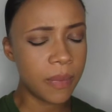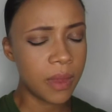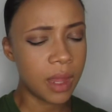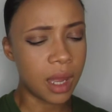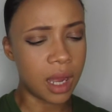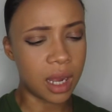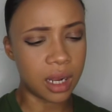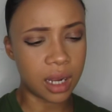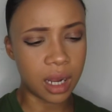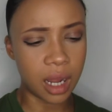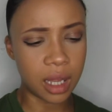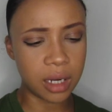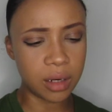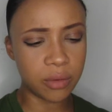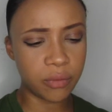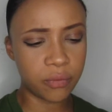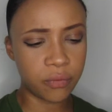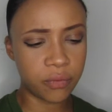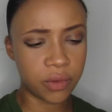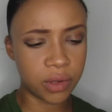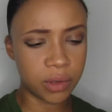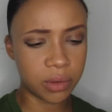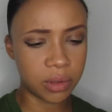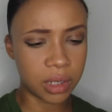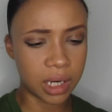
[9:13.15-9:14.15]
I kind of
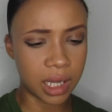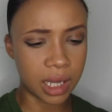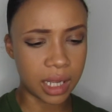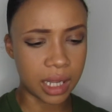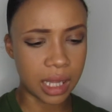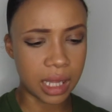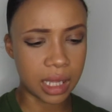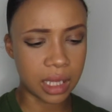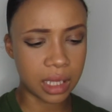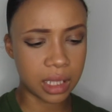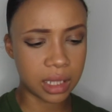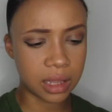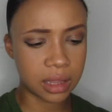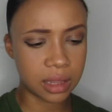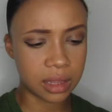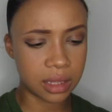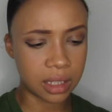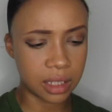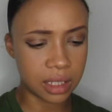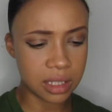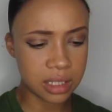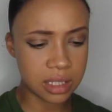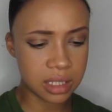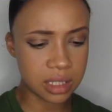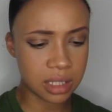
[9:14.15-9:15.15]
feel like
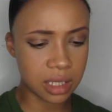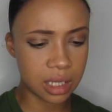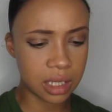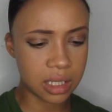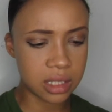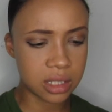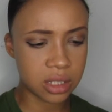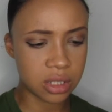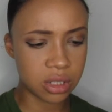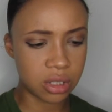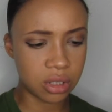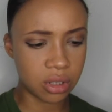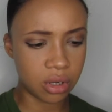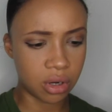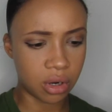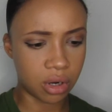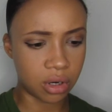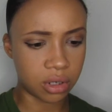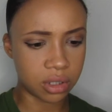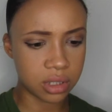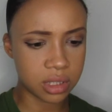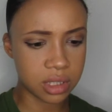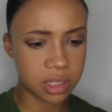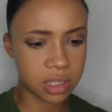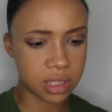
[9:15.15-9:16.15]
this is
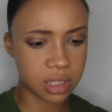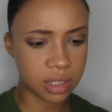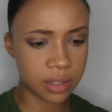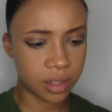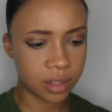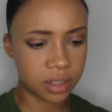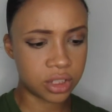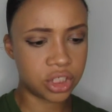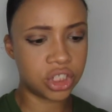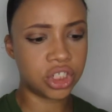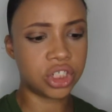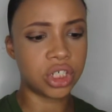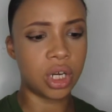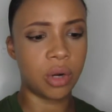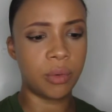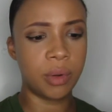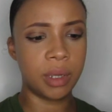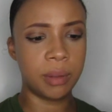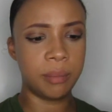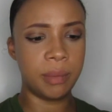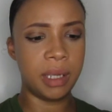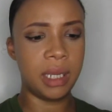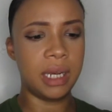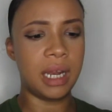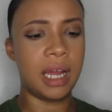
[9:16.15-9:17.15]
not
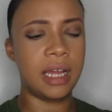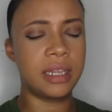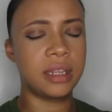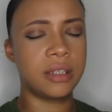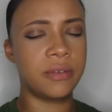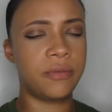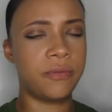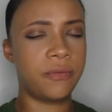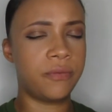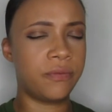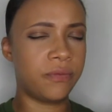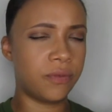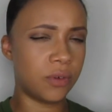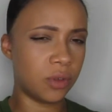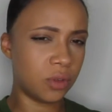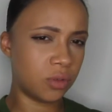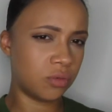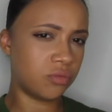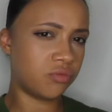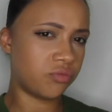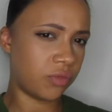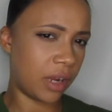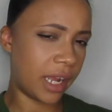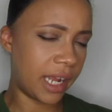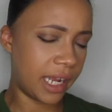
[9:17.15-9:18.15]
showing me like the full
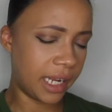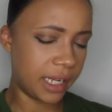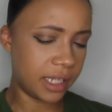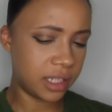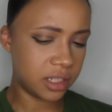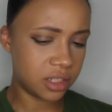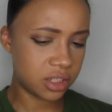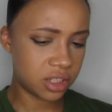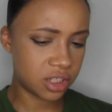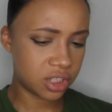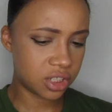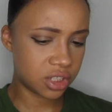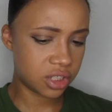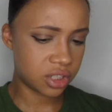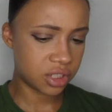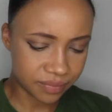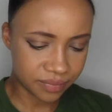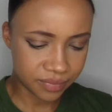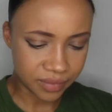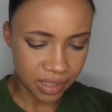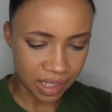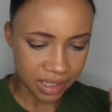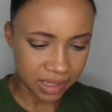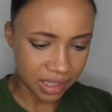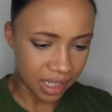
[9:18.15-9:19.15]
range
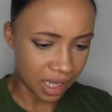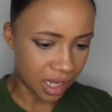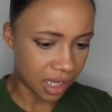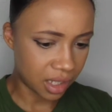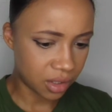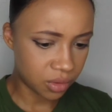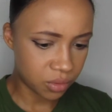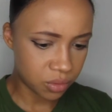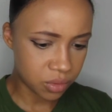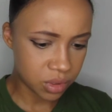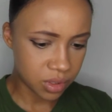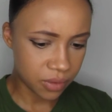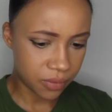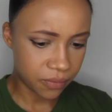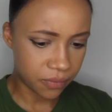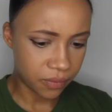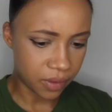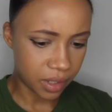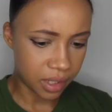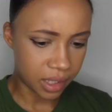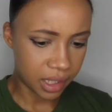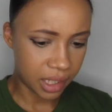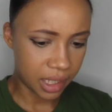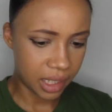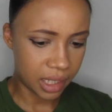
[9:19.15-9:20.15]
like the angles are
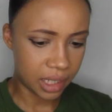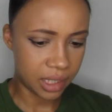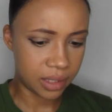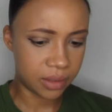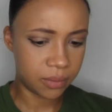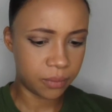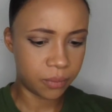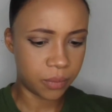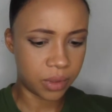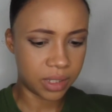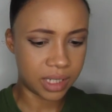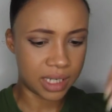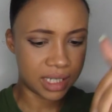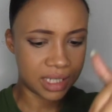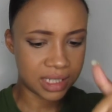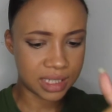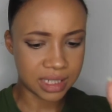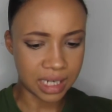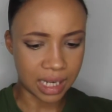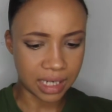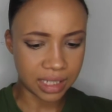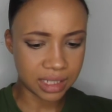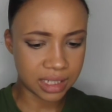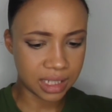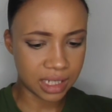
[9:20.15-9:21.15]
funny. What they're
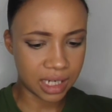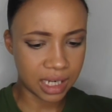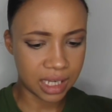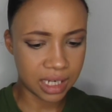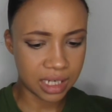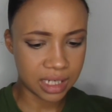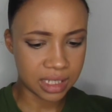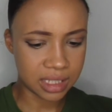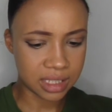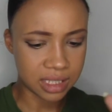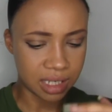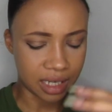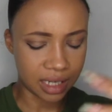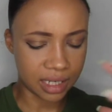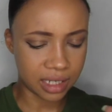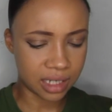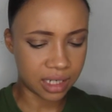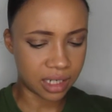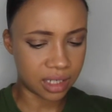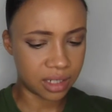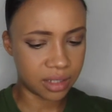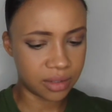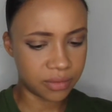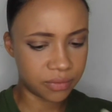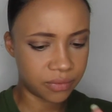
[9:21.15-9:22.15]
standing in is like
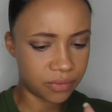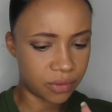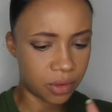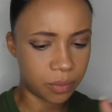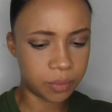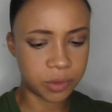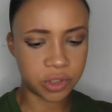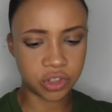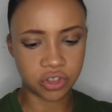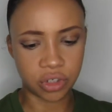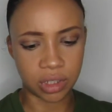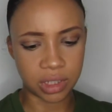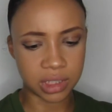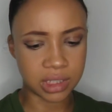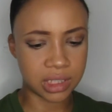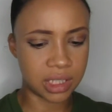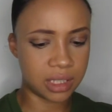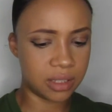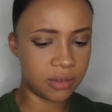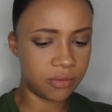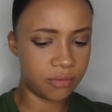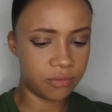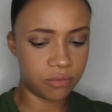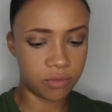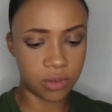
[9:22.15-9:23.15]
kind of obstructing
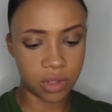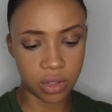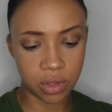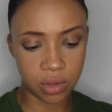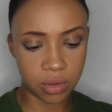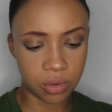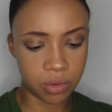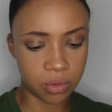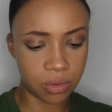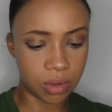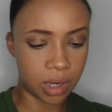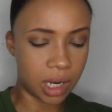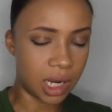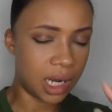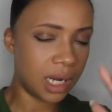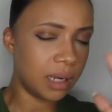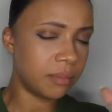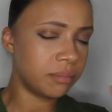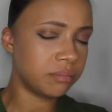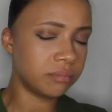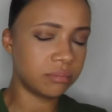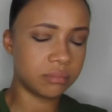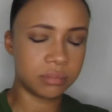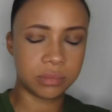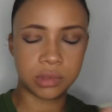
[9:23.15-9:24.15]
the view.
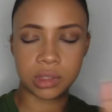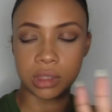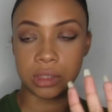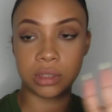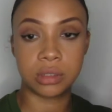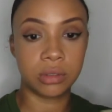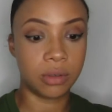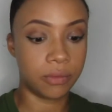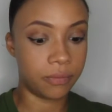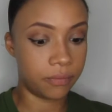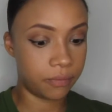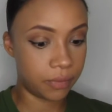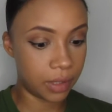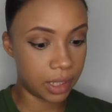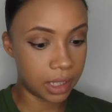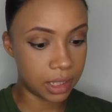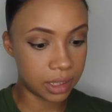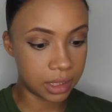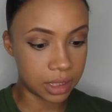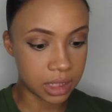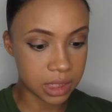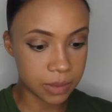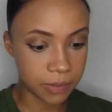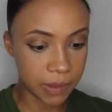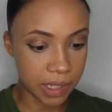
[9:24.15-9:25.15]
I'm just not feeling
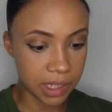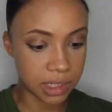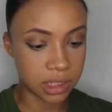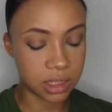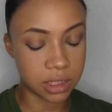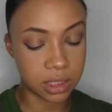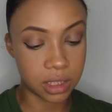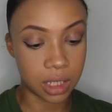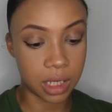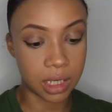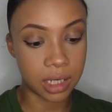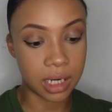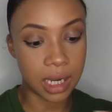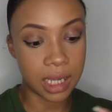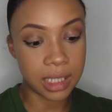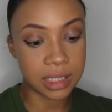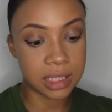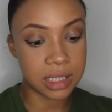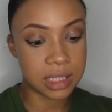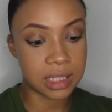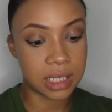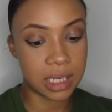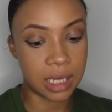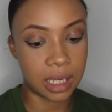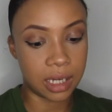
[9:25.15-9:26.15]
this picture, so I'd like to
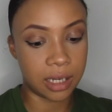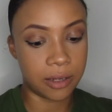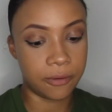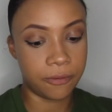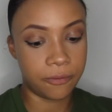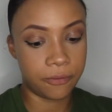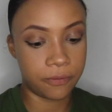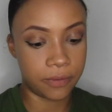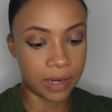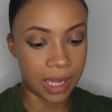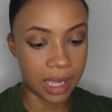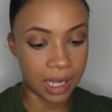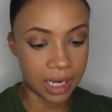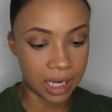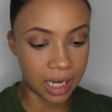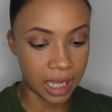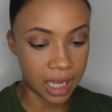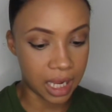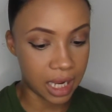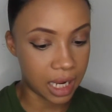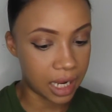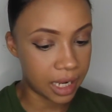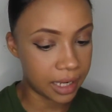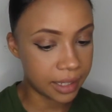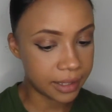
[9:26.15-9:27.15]
see like a flat
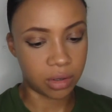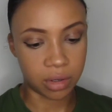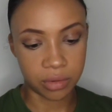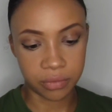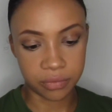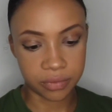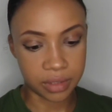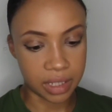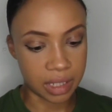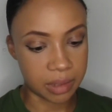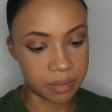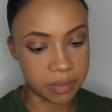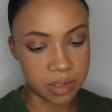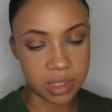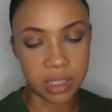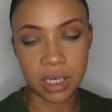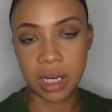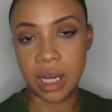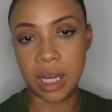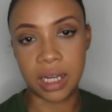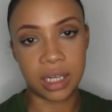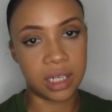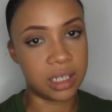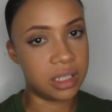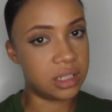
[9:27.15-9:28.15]
lay of them so that
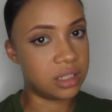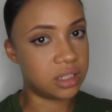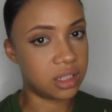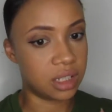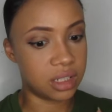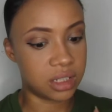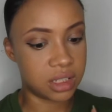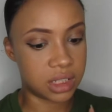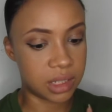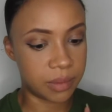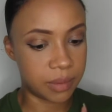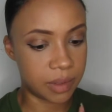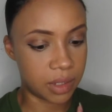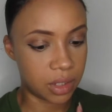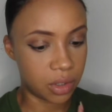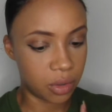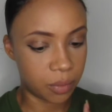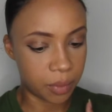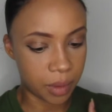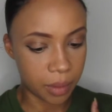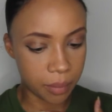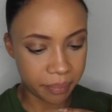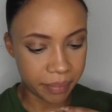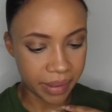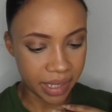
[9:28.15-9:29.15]
I can judge them a little
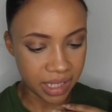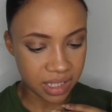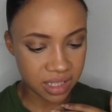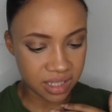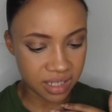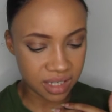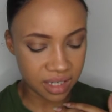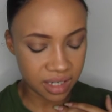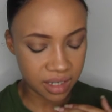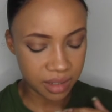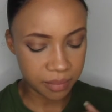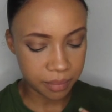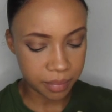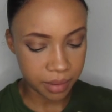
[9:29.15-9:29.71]
bit better.